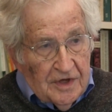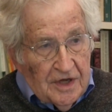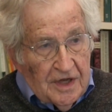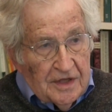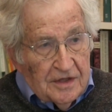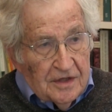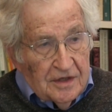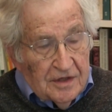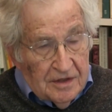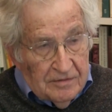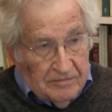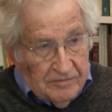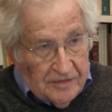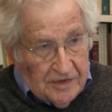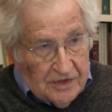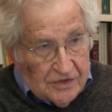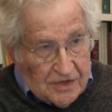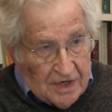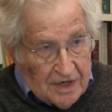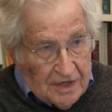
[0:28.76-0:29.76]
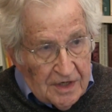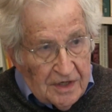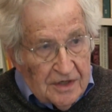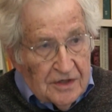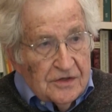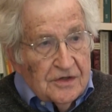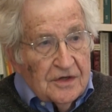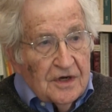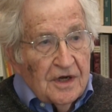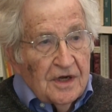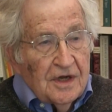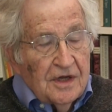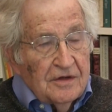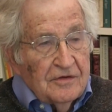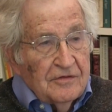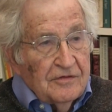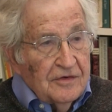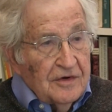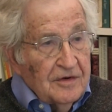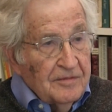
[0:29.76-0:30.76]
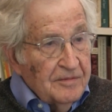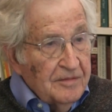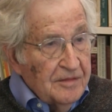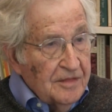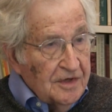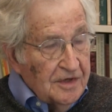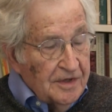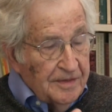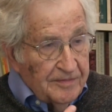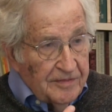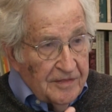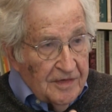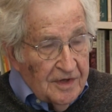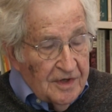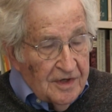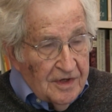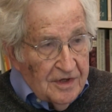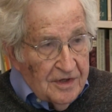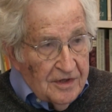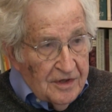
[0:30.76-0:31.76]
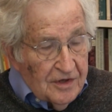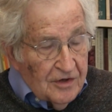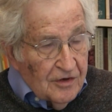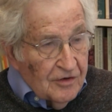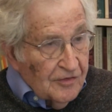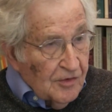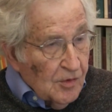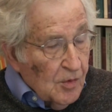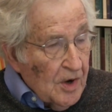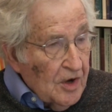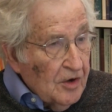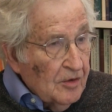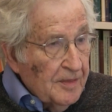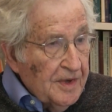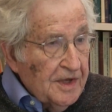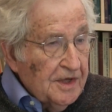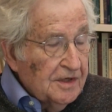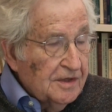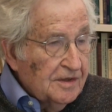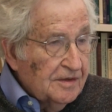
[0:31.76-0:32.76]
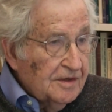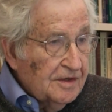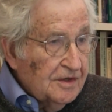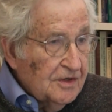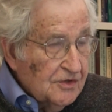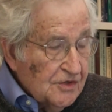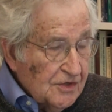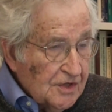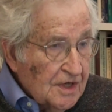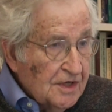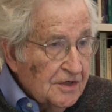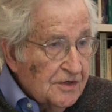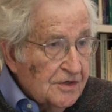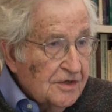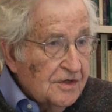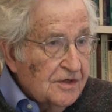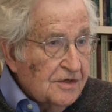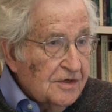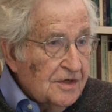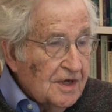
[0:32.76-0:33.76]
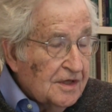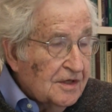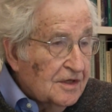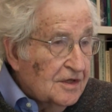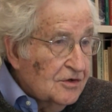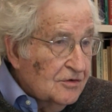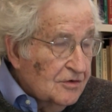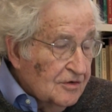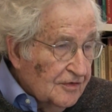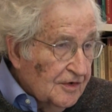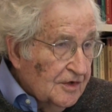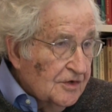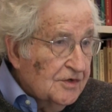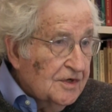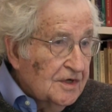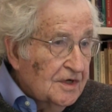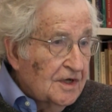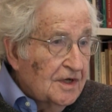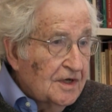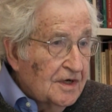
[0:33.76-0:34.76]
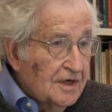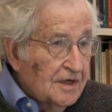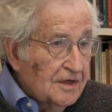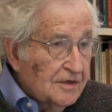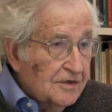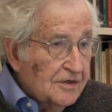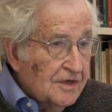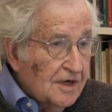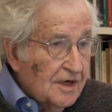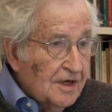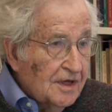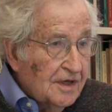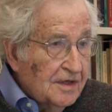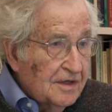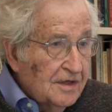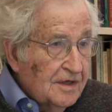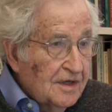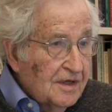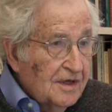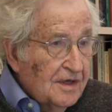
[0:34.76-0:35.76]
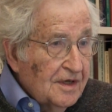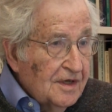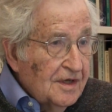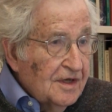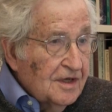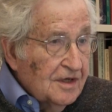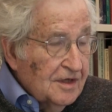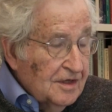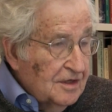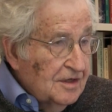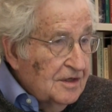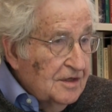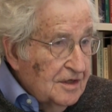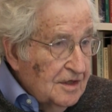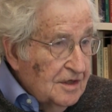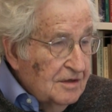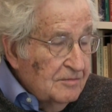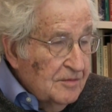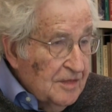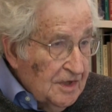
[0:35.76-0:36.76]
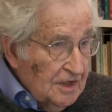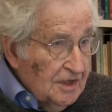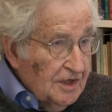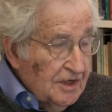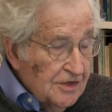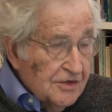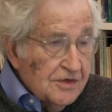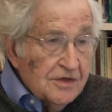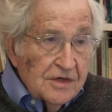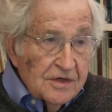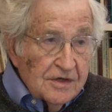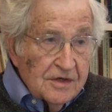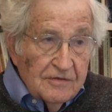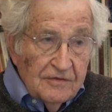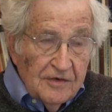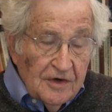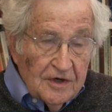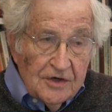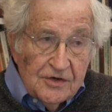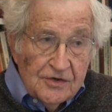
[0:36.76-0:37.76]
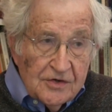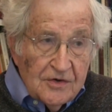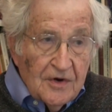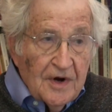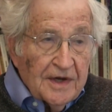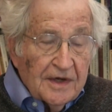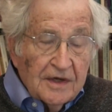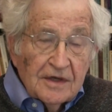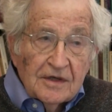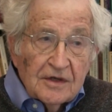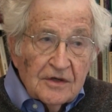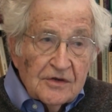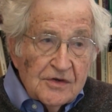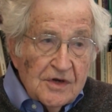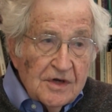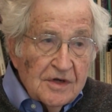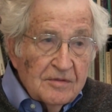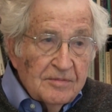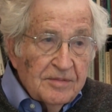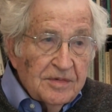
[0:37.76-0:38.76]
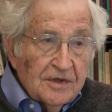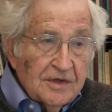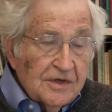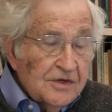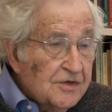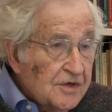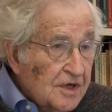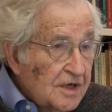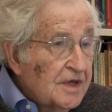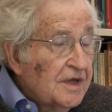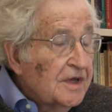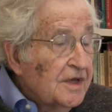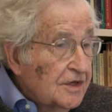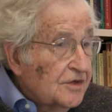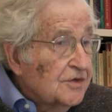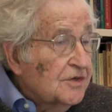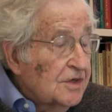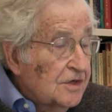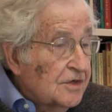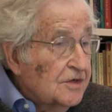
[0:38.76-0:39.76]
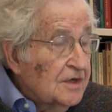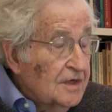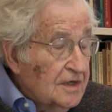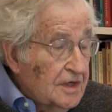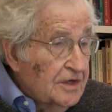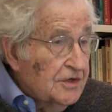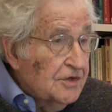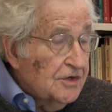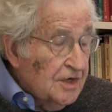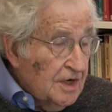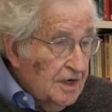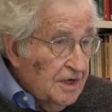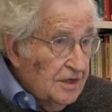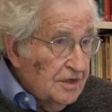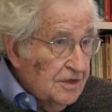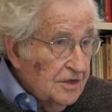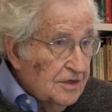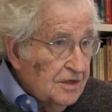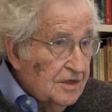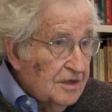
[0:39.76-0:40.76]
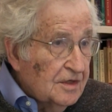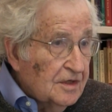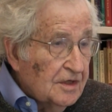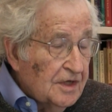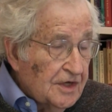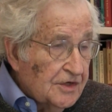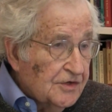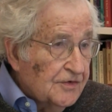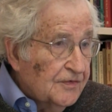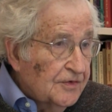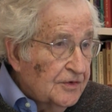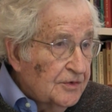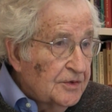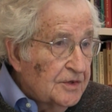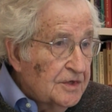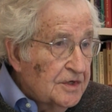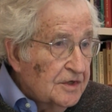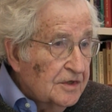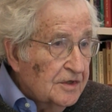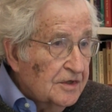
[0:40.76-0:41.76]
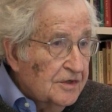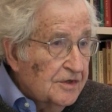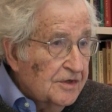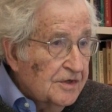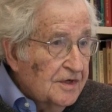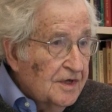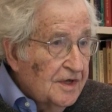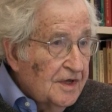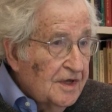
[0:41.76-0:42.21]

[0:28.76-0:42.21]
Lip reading: at the dissenting side from the overwhelming consensus at the university and outside. The Middle East is a very striking example. It's instantly changed in the last few years.